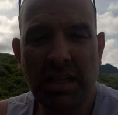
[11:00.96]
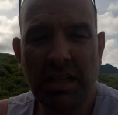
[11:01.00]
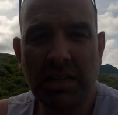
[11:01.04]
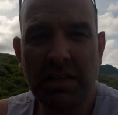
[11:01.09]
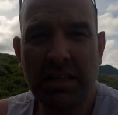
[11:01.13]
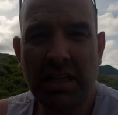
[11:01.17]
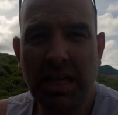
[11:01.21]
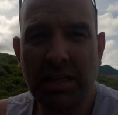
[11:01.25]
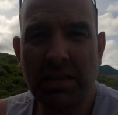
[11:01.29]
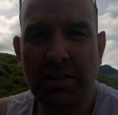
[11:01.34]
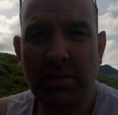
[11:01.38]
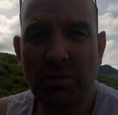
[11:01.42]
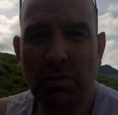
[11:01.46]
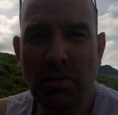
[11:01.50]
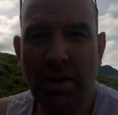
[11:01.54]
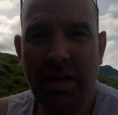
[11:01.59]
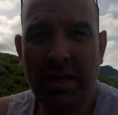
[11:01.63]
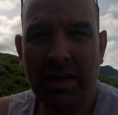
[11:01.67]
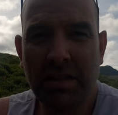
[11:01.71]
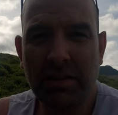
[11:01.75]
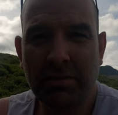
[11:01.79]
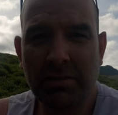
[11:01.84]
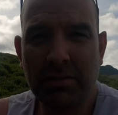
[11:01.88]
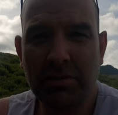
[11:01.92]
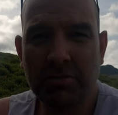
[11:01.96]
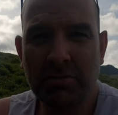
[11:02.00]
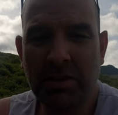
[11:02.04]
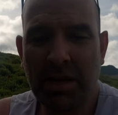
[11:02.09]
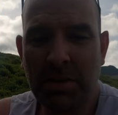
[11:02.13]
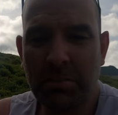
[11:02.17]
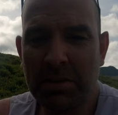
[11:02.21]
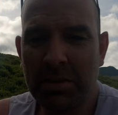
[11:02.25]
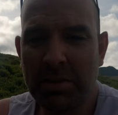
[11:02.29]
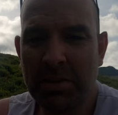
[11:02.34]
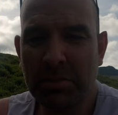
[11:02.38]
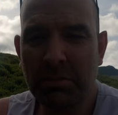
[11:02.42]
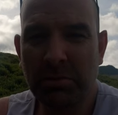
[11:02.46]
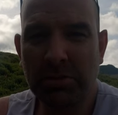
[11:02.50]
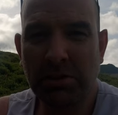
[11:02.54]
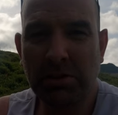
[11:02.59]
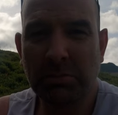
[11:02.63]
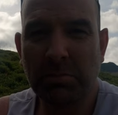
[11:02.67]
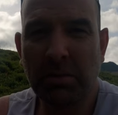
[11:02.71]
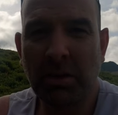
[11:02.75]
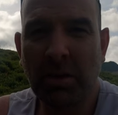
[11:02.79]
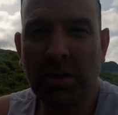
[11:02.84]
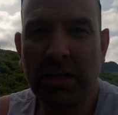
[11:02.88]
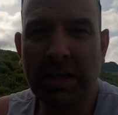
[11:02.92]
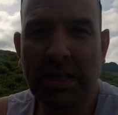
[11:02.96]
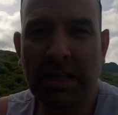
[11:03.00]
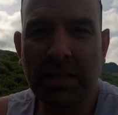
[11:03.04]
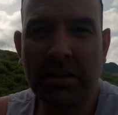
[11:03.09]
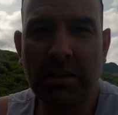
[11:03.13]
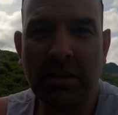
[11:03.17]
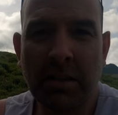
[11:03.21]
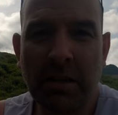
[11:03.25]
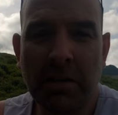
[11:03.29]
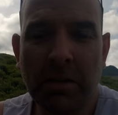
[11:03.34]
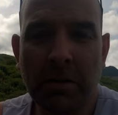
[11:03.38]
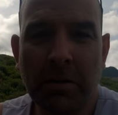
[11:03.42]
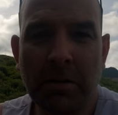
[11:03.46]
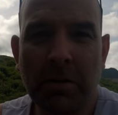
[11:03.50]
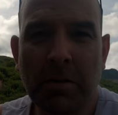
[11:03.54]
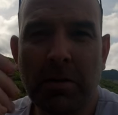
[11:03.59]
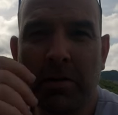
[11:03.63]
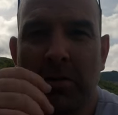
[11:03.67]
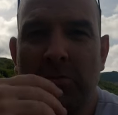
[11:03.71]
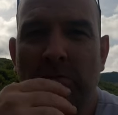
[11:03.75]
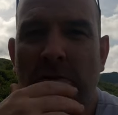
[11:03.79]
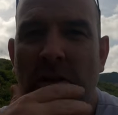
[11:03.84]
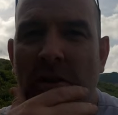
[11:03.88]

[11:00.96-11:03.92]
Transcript: uh, get in the way of the scrambling. There was some lichen on the